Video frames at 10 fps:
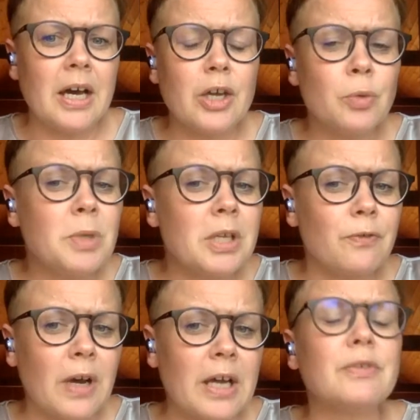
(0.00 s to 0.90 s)
I hope that
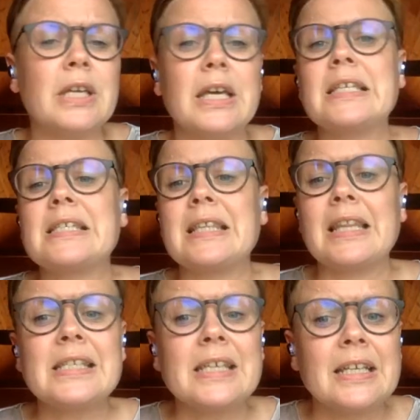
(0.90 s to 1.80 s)
5 days
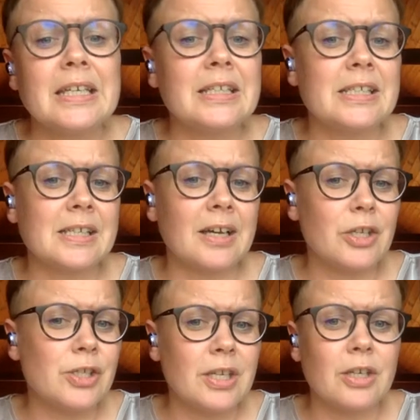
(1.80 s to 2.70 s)
listening,
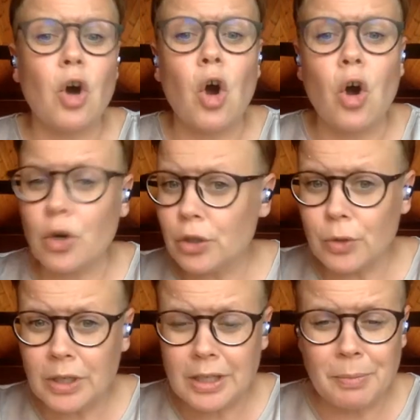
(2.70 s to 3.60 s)
discussing, arguing
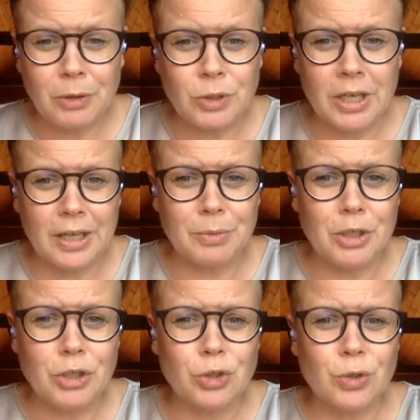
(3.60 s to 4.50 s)
about time
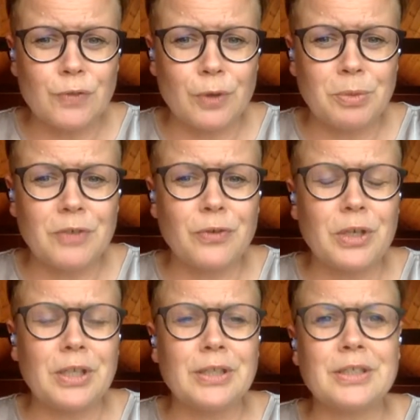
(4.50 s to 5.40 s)
issues from
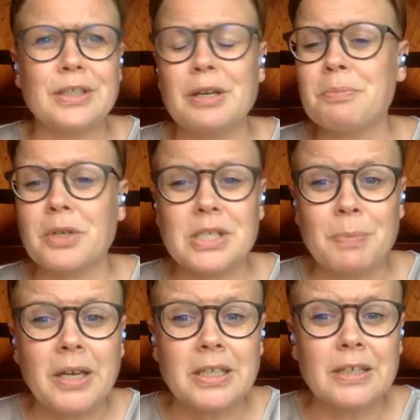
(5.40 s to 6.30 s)
different
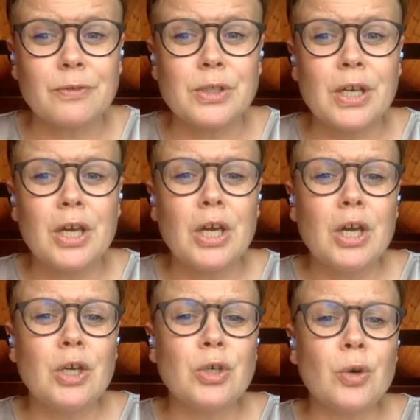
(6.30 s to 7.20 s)
perspectives,
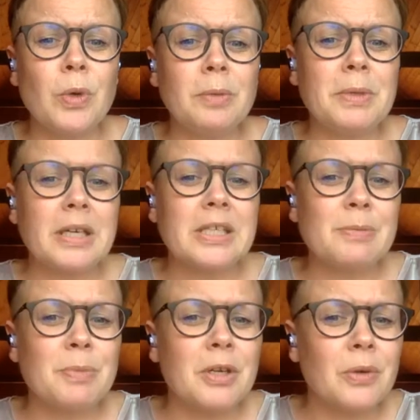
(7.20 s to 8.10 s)
you will be
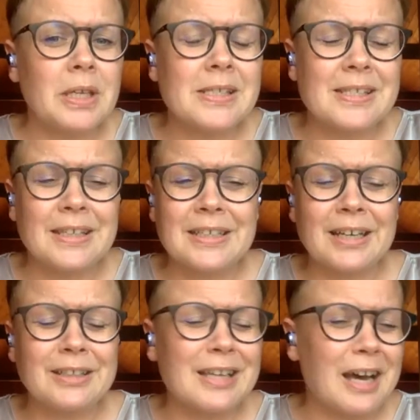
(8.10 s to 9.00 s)
experiencing
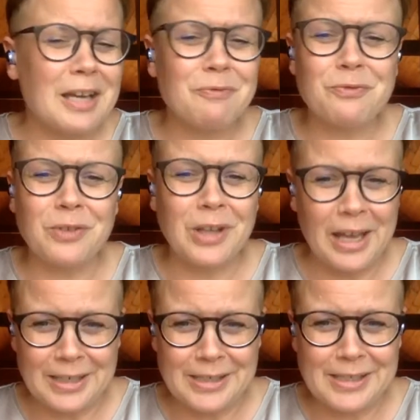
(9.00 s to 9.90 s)
that time
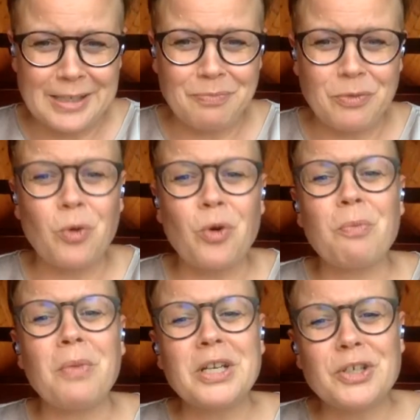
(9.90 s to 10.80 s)
flies,
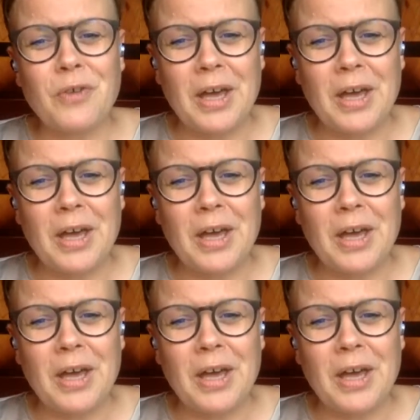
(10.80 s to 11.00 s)
or much